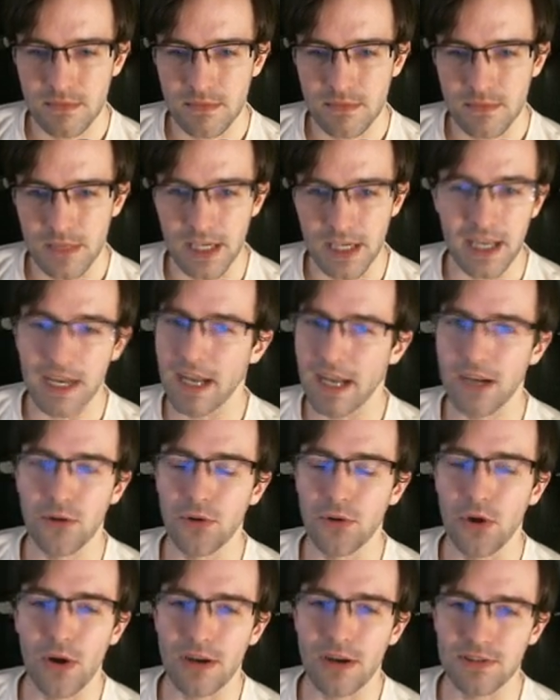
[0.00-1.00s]
Again, I don't
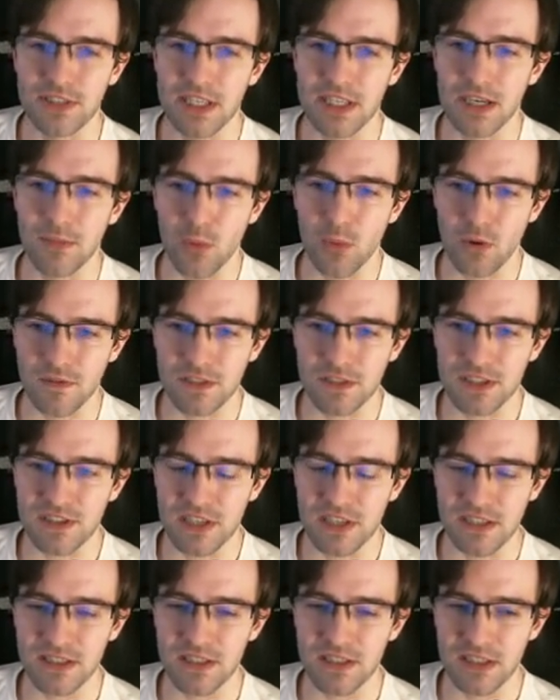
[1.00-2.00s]
know how xenomorph
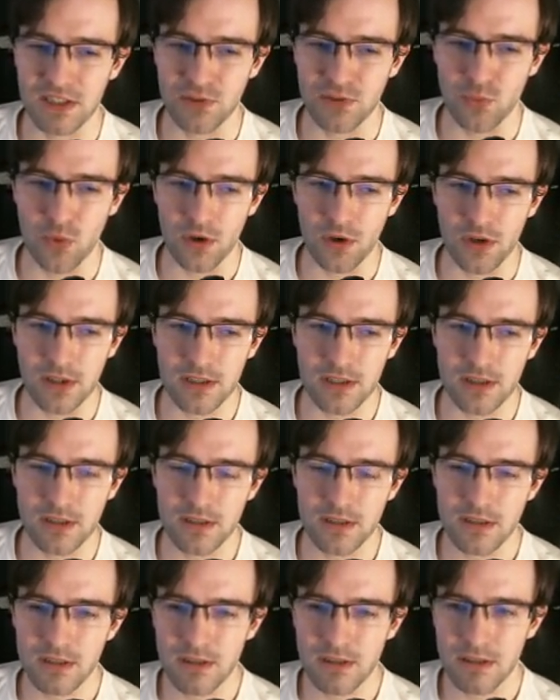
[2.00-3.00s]
senses work.
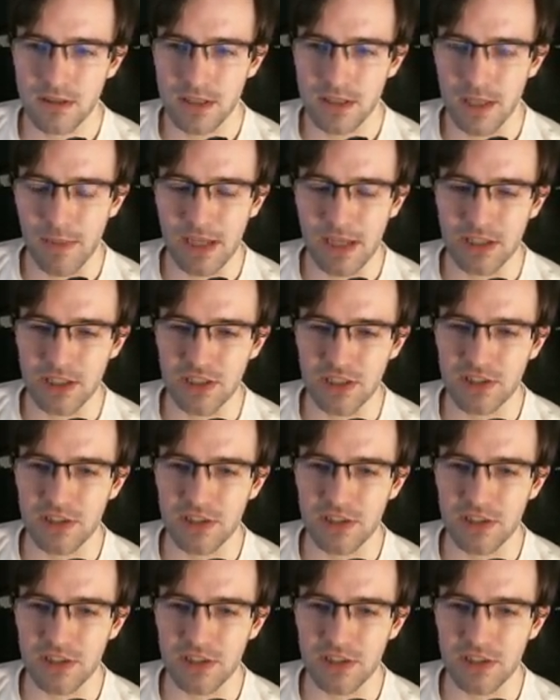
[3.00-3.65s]
They may just